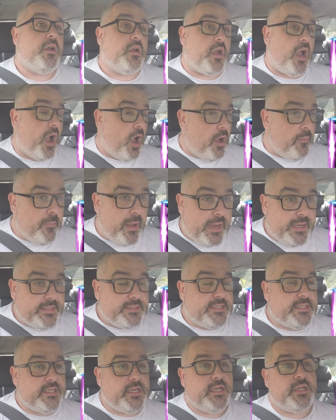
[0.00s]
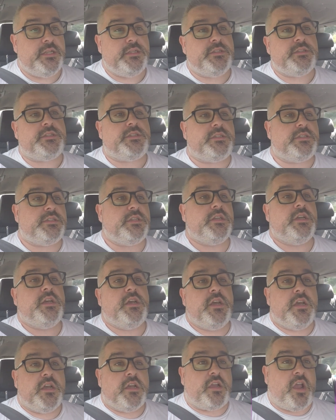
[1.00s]
car maintenance,
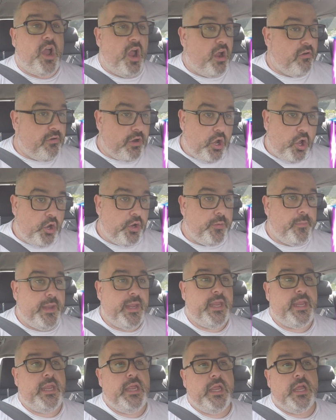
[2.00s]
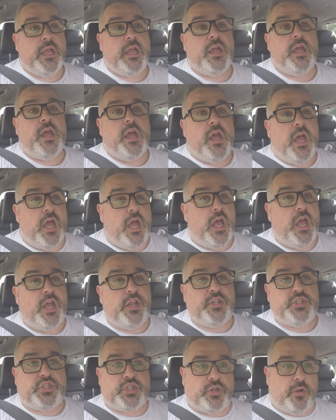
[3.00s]
car economy
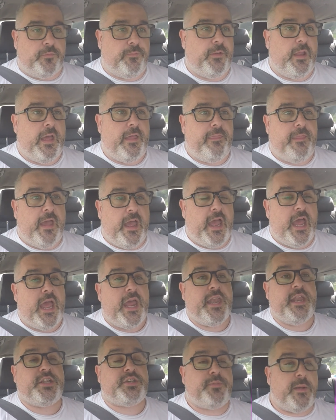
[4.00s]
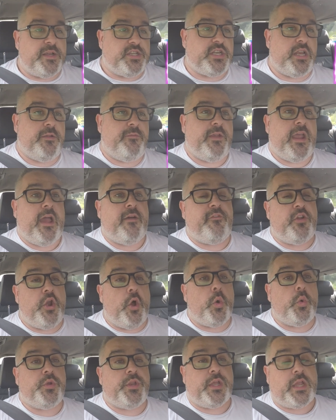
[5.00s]
and stuff like that. And especially if you have an
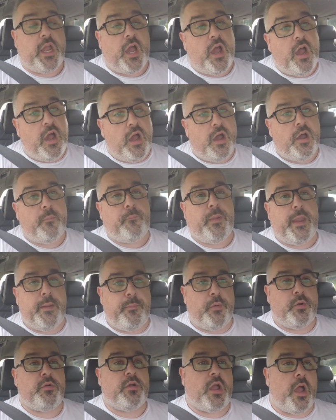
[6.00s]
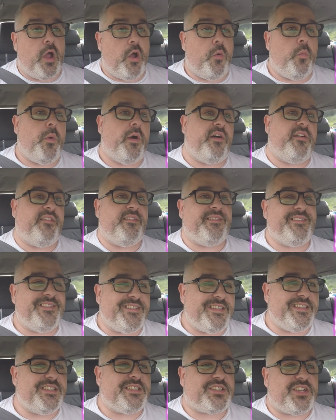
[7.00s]
older car, people go, well,
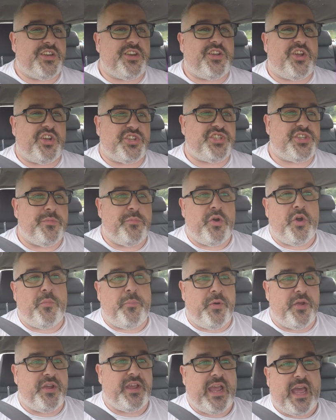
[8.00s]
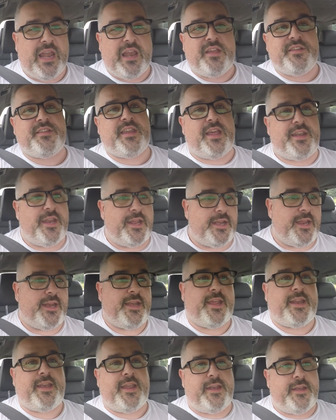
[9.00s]
it's going to cost you more per gallon, da da da
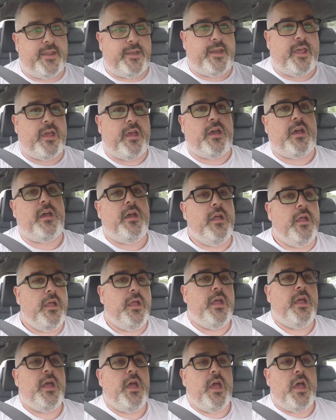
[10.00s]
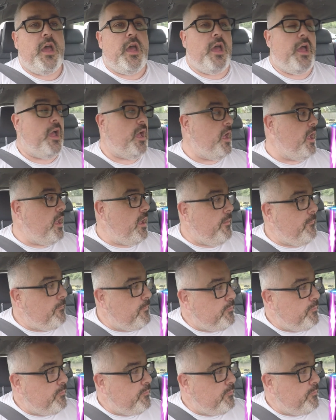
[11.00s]
da da da da. I